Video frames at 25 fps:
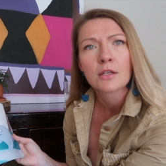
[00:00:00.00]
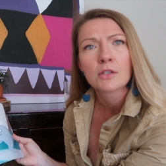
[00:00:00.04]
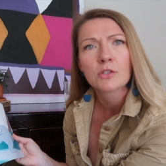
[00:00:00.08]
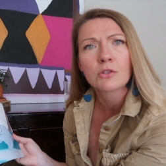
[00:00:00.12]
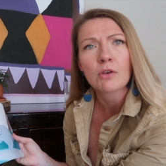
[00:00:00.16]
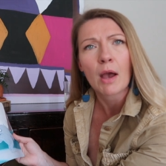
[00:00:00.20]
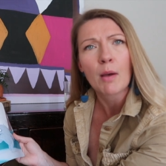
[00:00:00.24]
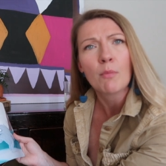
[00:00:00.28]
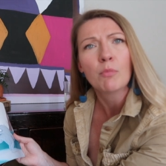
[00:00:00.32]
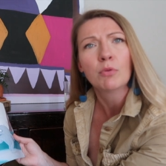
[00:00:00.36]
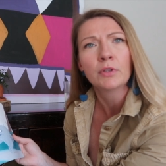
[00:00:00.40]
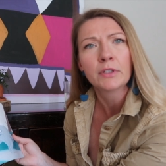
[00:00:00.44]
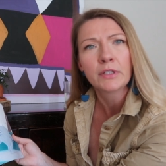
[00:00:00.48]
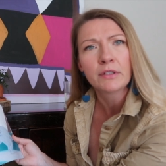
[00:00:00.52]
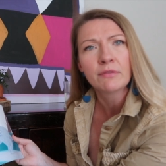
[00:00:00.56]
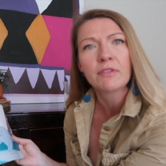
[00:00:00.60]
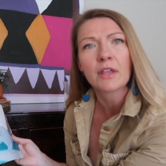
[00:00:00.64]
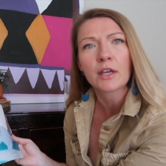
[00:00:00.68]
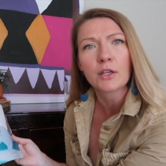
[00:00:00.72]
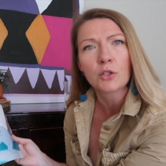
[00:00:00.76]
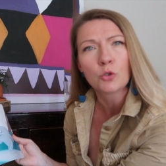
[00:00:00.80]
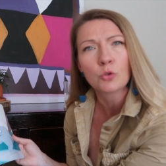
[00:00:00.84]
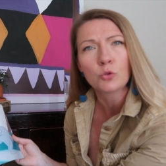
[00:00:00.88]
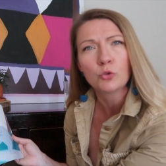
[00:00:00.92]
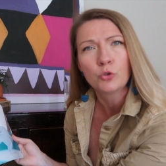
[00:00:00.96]
so I believe
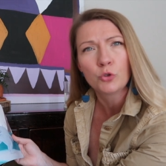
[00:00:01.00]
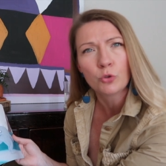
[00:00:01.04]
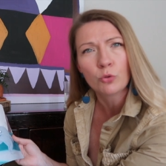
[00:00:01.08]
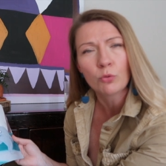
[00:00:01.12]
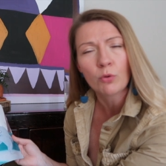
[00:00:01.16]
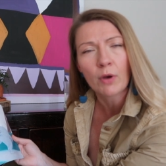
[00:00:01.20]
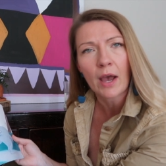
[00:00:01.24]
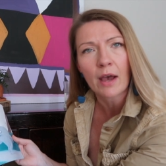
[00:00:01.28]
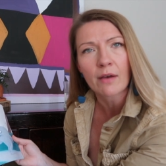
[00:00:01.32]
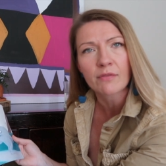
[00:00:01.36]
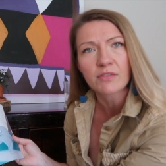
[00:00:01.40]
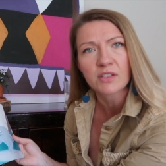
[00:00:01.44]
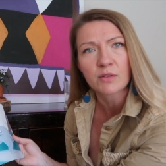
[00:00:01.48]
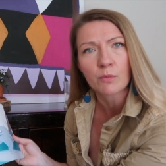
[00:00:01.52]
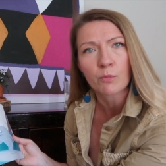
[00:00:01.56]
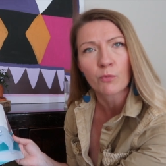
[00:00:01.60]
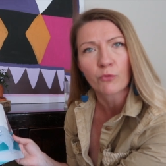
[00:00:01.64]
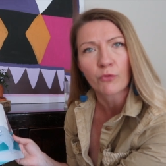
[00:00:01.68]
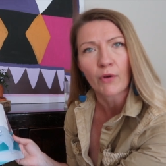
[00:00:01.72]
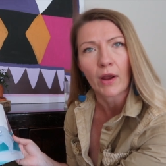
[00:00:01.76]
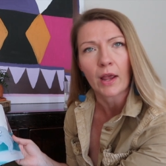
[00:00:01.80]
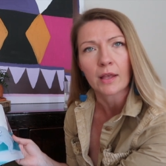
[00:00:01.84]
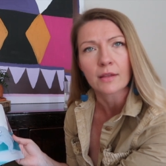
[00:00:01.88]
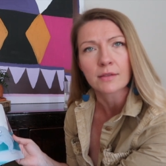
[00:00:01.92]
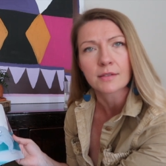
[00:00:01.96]
that you do have some
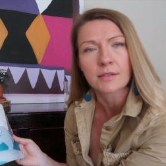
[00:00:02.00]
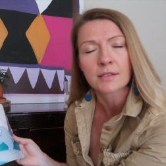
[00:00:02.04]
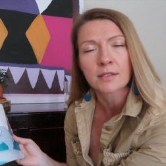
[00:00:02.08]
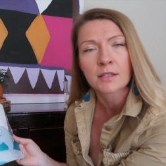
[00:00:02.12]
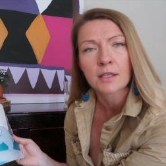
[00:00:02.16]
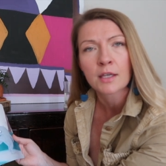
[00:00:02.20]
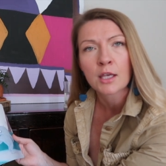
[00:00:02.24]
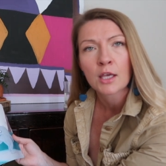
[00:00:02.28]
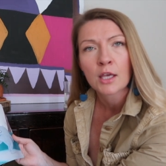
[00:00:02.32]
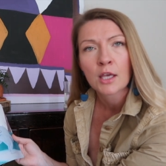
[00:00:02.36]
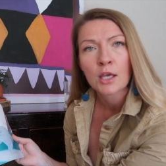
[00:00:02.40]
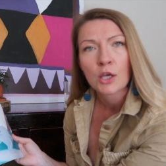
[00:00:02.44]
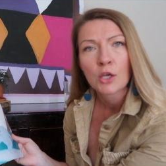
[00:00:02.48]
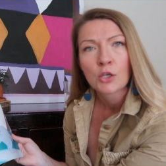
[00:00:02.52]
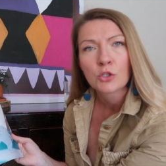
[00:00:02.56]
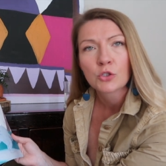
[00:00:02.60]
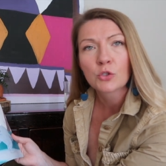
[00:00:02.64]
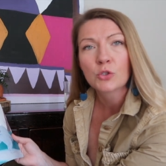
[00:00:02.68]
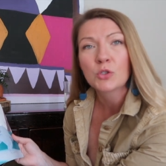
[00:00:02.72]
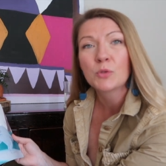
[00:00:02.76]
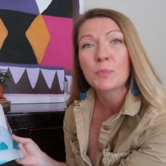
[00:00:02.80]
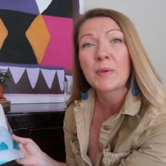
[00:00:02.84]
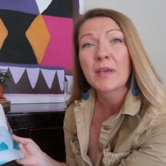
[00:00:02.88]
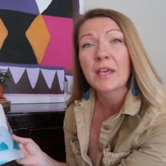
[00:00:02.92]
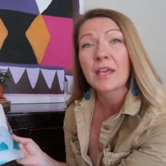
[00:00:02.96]
friends. So
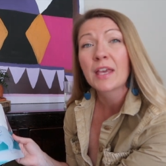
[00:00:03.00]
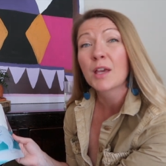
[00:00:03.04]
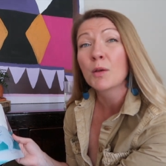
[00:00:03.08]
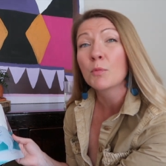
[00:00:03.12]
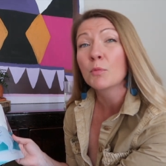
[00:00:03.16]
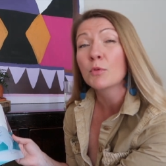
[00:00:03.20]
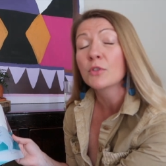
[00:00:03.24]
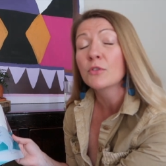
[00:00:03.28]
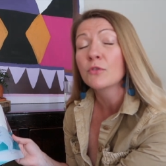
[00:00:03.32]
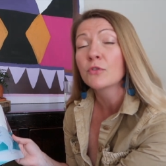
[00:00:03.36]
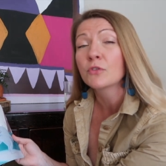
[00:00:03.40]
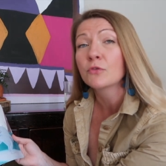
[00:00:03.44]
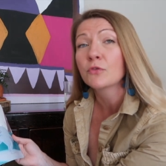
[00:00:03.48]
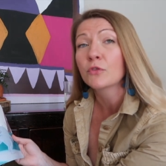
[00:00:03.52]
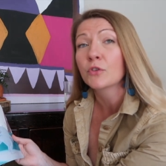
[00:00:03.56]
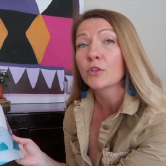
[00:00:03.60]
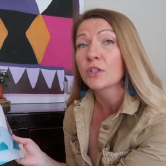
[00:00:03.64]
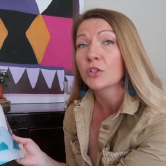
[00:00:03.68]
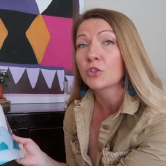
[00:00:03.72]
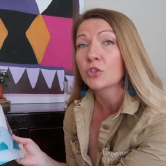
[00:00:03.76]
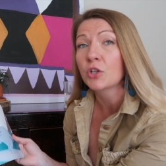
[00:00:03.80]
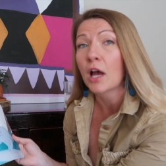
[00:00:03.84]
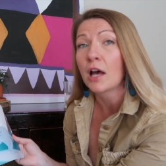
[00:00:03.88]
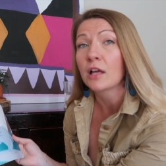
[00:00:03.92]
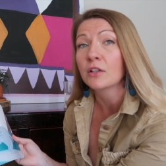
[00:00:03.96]
it's being able for
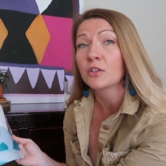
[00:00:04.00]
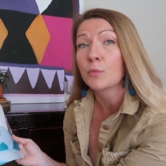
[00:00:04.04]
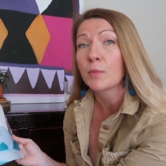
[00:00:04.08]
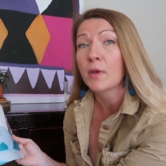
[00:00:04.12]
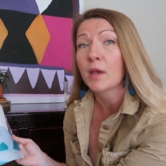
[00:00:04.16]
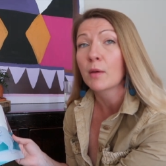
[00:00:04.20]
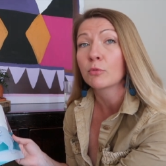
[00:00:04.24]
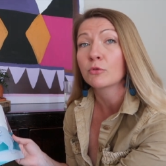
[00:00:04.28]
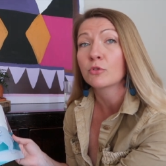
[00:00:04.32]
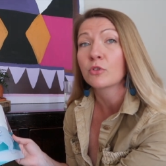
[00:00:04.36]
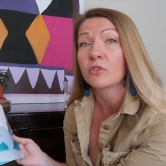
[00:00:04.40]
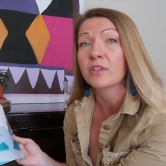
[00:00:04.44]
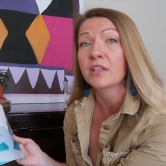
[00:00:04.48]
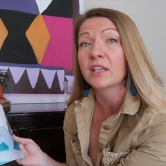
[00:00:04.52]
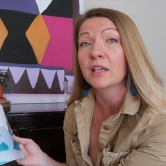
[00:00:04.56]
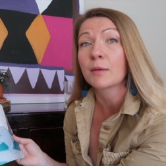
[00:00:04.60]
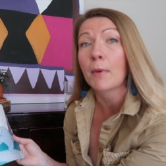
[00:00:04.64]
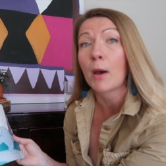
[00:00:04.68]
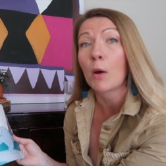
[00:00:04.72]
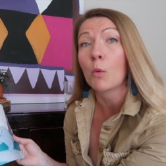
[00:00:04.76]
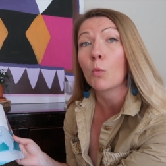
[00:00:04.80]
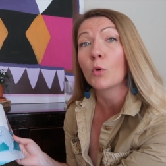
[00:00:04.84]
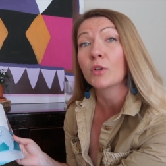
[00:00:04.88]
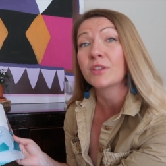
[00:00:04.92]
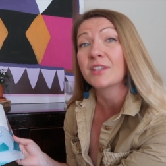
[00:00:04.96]
the child to be able to think
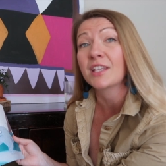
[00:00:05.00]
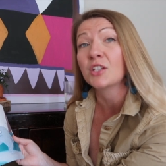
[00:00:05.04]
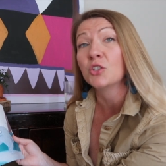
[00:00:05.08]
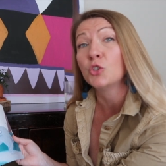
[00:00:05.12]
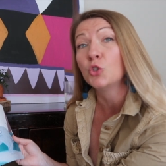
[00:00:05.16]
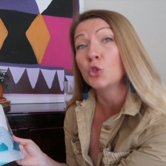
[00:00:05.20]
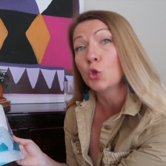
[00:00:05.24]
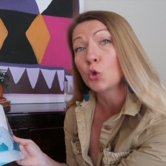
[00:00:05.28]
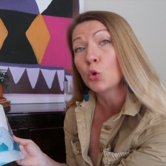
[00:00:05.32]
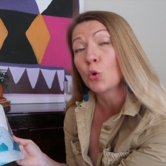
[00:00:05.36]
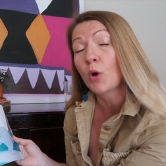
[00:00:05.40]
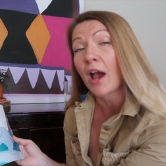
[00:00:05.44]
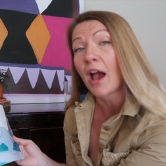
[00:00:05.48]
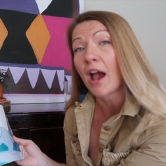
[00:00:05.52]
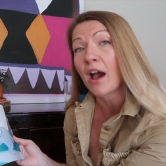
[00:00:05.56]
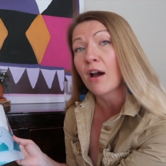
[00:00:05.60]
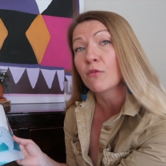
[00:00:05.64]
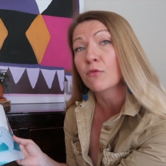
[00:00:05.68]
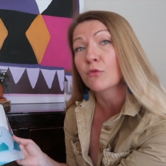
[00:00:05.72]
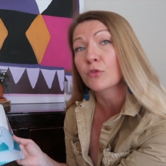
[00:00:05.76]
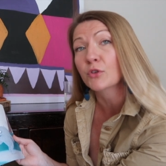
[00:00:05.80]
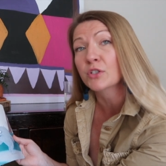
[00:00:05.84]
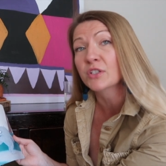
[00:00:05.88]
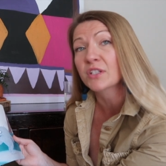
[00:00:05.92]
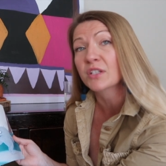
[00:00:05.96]
about what they do
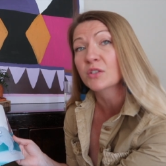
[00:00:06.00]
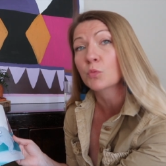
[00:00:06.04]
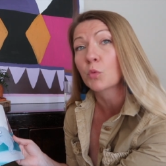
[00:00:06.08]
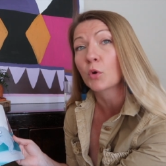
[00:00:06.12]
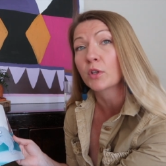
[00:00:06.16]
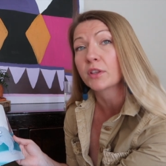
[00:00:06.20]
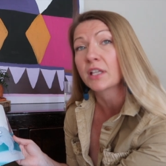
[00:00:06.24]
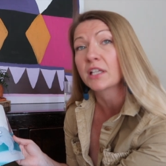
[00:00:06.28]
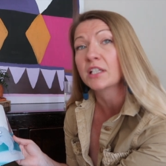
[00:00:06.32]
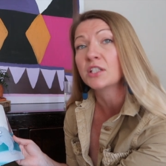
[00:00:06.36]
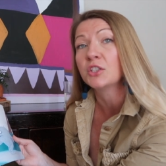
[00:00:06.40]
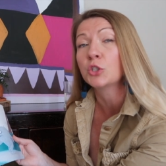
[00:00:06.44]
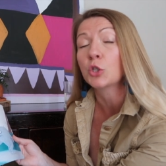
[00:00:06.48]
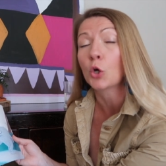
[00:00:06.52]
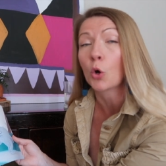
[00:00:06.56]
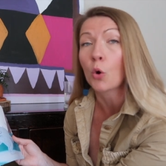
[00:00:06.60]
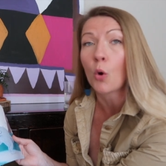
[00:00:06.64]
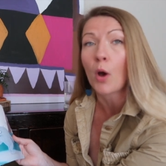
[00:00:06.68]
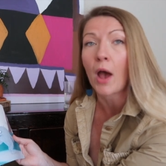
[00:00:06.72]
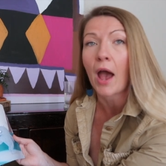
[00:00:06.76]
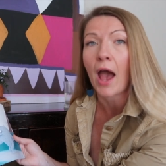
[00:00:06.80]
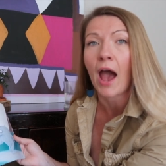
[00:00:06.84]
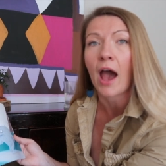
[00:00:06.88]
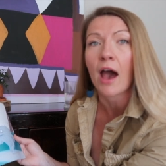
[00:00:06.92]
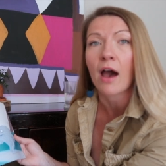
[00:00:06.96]
have versus what they
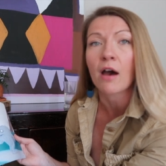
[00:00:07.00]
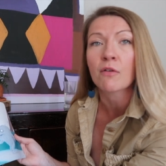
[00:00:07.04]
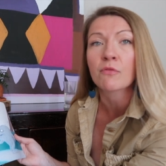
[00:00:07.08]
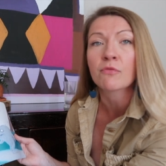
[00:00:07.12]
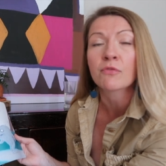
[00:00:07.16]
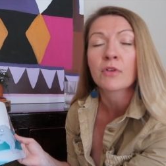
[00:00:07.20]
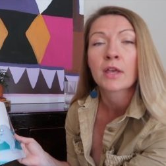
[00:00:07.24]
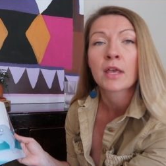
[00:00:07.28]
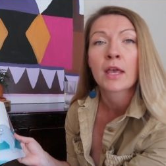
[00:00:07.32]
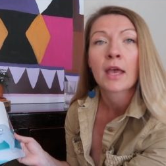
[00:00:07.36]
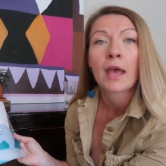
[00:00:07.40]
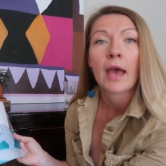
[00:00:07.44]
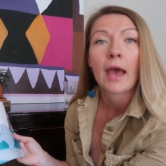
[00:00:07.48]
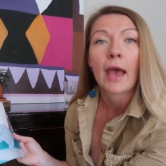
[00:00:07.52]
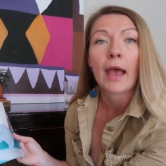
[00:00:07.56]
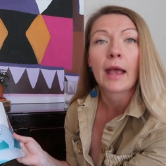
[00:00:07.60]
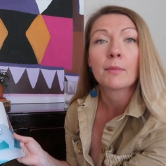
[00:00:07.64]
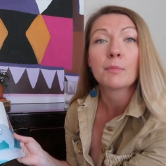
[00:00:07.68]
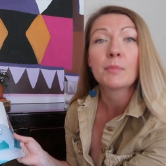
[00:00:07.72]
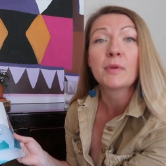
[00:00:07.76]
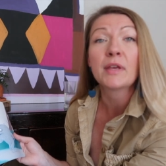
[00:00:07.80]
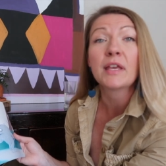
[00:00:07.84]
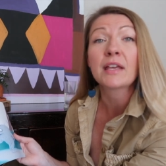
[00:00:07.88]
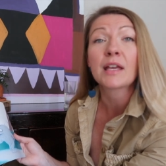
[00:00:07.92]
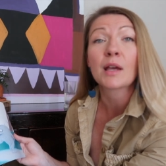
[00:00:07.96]
don't have,
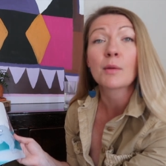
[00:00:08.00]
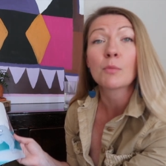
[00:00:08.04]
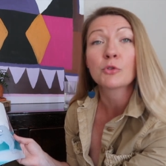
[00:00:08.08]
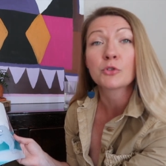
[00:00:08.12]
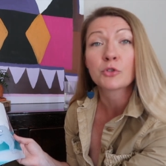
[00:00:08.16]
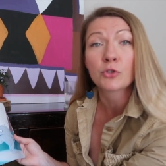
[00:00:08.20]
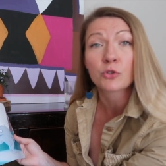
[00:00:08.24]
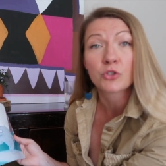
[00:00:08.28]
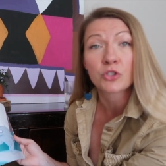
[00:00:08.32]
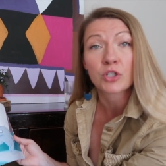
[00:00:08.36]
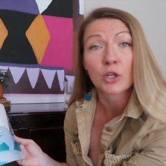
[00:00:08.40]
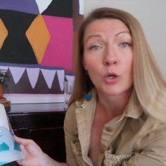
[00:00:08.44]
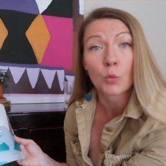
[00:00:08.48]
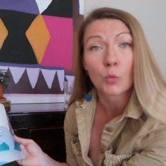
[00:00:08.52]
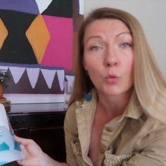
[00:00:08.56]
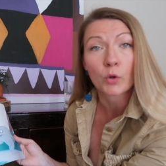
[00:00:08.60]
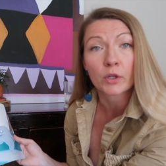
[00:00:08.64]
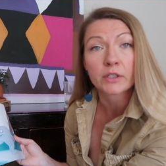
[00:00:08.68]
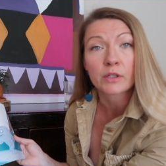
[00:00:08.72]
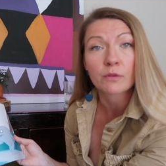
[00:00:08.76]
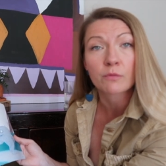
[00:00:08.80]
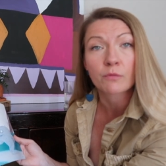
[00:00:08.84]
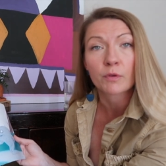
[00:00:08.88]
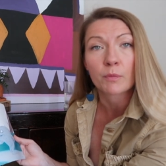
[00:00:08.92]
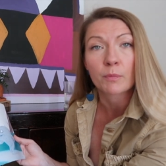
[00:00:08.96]
and being able to start
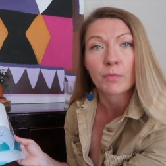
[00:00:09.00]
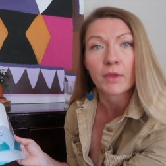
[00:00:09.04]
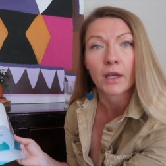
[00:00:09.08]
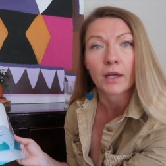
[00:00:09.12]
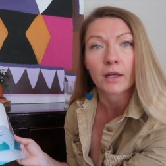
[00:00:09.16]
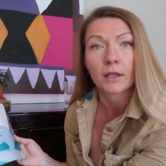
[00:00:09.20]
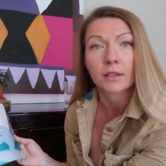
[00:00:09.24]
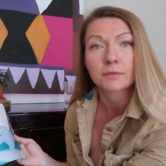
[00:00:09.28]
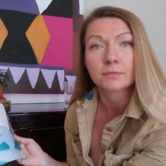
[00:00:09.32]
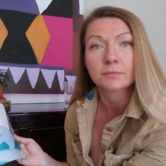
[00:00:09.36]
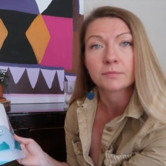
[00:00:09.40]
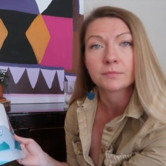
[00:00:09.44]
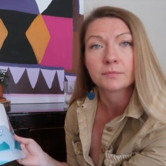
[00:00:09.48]
working from there.